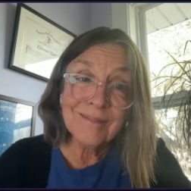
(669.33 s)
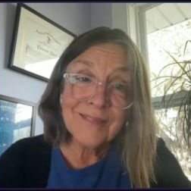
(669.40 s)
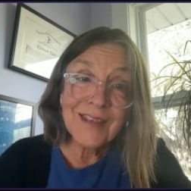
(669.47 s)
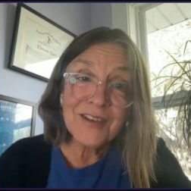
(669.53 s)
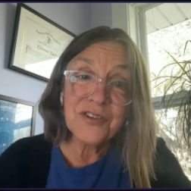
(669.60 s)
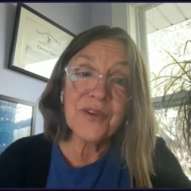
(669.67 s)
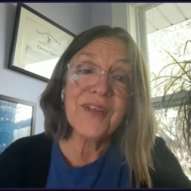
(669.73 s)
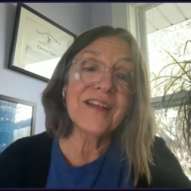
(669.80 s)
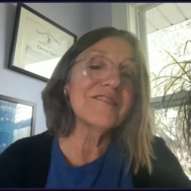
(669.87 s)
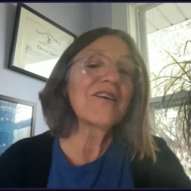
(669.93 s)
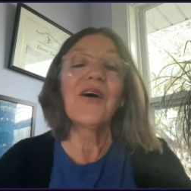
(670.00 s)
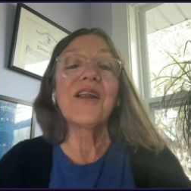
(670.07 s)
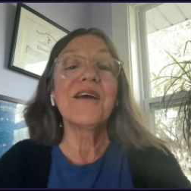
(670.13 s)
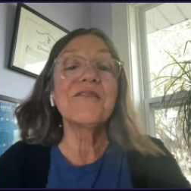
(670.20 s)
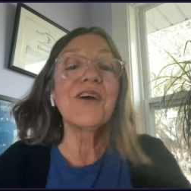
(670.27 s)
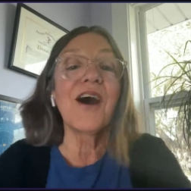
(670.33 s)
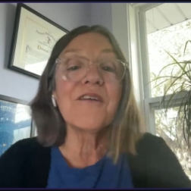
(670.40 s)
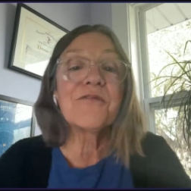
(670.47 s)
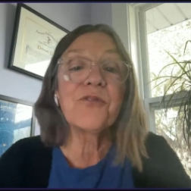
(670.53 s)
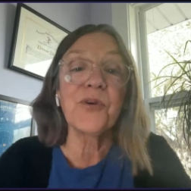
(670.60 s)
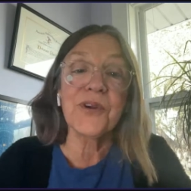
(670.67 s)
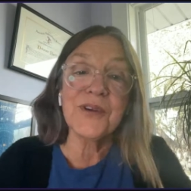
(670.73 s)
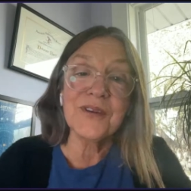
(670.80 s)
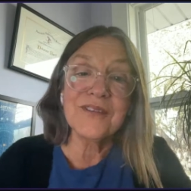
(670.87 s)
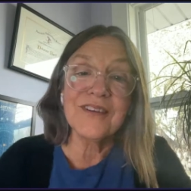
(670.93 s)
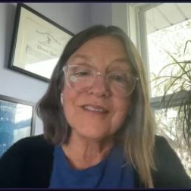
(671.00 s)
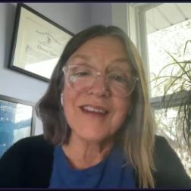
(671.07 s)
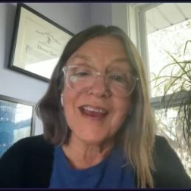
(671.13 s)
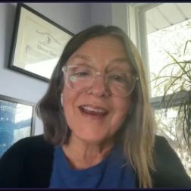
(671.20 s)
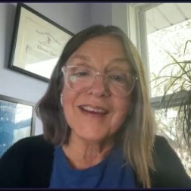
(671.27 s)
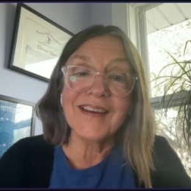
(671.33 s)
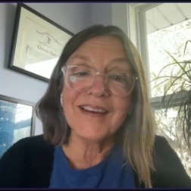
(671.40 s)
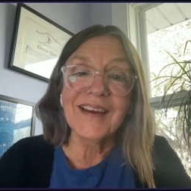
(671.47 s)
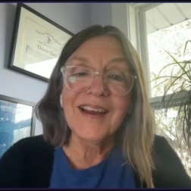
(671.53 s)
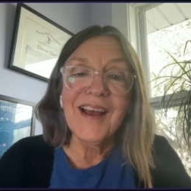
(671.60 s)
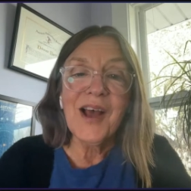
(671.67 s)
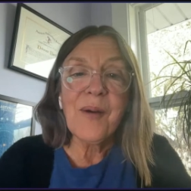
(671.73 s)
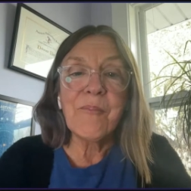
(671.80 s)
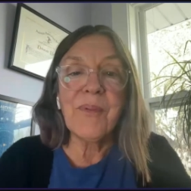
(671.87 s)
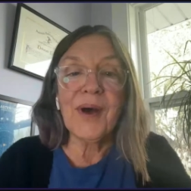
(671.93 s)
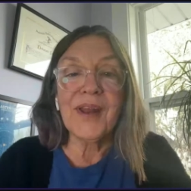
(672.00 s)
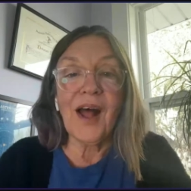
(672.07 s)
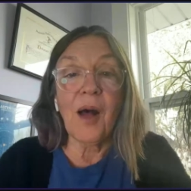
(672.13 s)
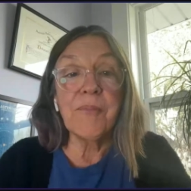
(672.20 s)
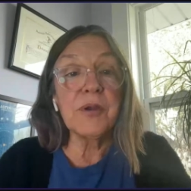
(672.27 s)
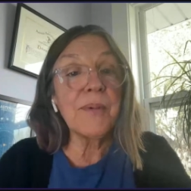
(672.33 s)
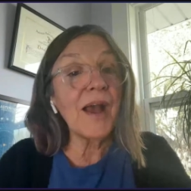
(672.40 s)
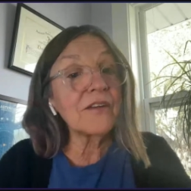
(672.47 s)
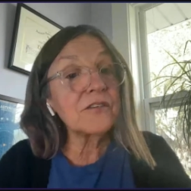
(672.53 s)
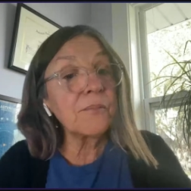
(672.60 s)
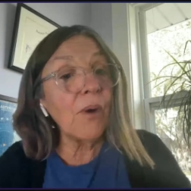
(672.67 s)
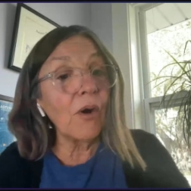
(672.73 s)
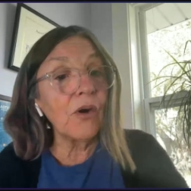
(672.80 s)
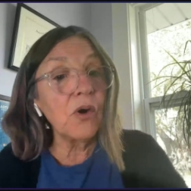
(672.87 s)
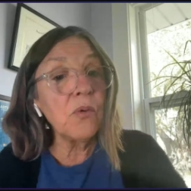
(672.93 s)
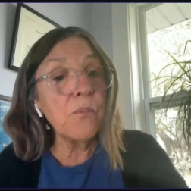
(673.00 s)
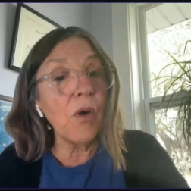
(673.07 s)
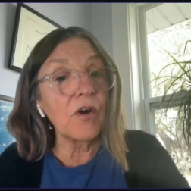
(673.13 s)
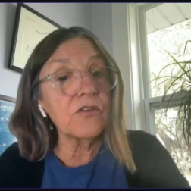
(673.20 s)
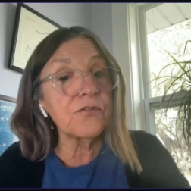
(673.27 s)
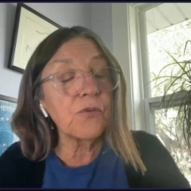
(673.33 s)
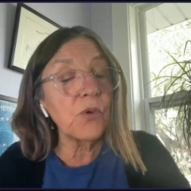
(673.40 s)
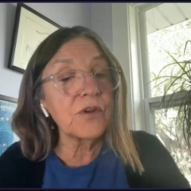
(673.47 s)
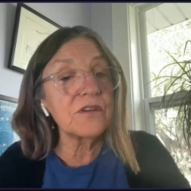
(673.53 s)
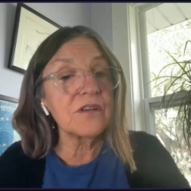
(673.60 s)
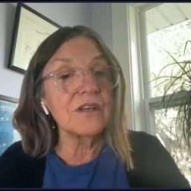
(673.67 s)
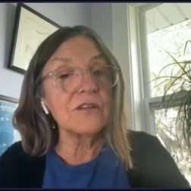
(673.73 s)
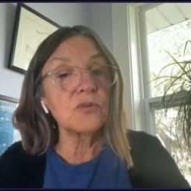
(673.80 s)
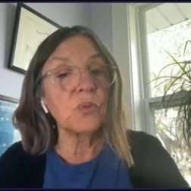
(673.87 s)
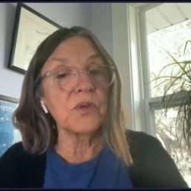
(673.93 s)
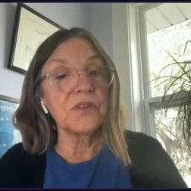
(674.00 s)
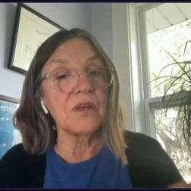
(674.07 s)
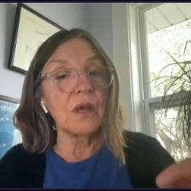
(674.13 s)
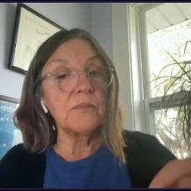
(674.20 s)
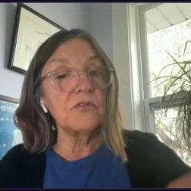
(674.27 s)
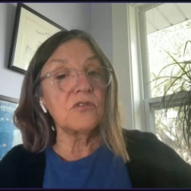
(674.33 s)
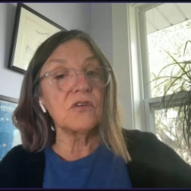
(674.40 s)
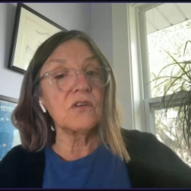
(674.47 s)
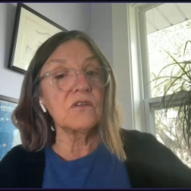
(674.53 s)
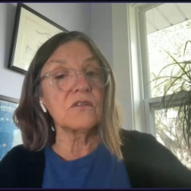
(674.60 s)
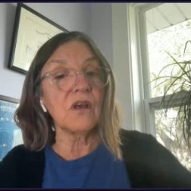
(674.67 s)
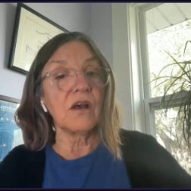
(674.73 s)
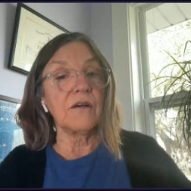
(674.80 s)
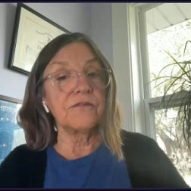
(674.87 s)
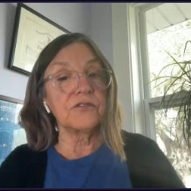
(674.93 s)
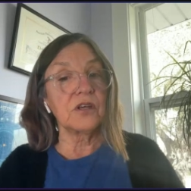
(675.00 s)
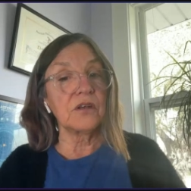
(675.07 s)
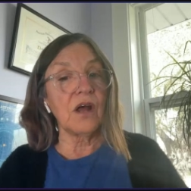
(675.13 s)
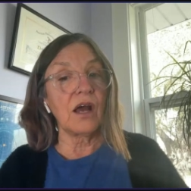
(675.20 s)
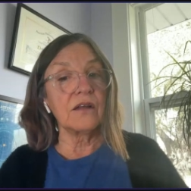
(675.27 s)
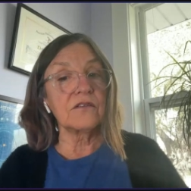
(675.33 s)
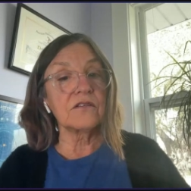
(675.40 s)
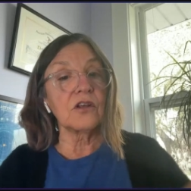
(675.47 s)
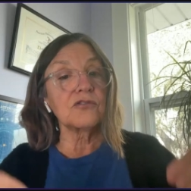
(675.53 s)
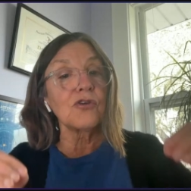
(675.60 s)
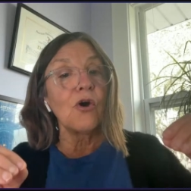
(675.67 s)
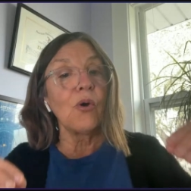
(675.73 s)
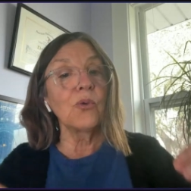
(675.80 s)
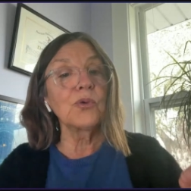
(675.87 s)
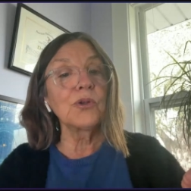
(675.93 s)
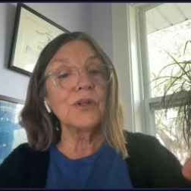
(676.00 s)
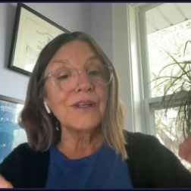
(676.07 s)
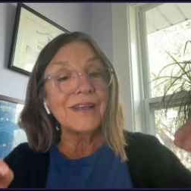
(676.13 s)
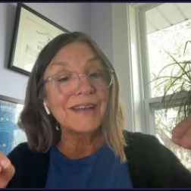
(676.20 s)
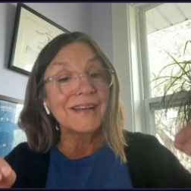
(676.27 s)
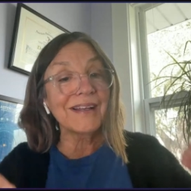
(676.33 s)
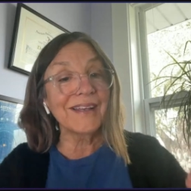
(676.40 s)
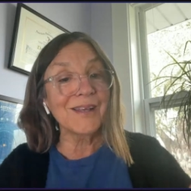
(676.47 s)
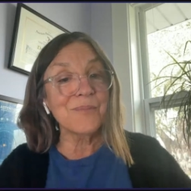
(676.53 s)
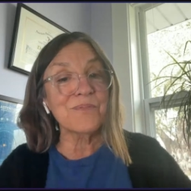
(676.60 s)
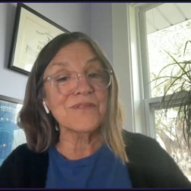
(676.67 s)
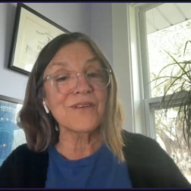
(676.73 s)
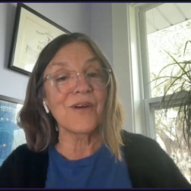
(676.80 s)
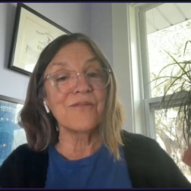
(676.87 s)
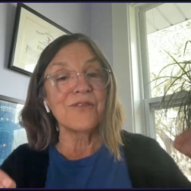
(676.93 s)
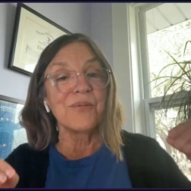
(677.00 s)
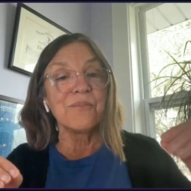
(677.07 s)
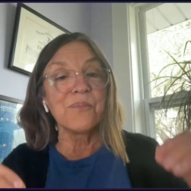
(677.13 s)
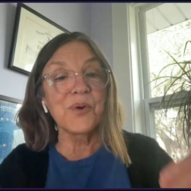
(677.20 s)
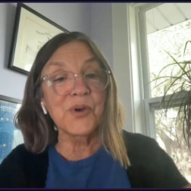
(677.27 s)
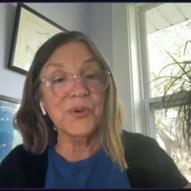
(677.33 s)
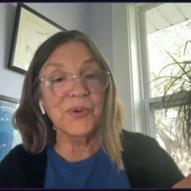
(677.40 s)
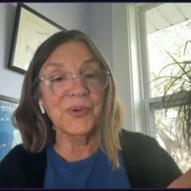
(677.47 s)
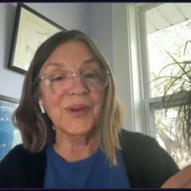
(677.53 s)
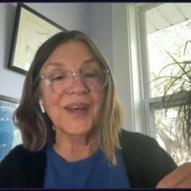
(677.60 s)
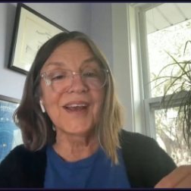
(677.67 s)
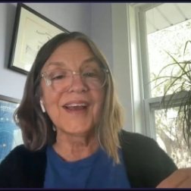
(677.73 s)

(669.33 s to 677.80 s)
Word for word: So that's all I've got for you today. But I'll be back tomorrow, March 14th, with images of tonight's total eclipse of the moon.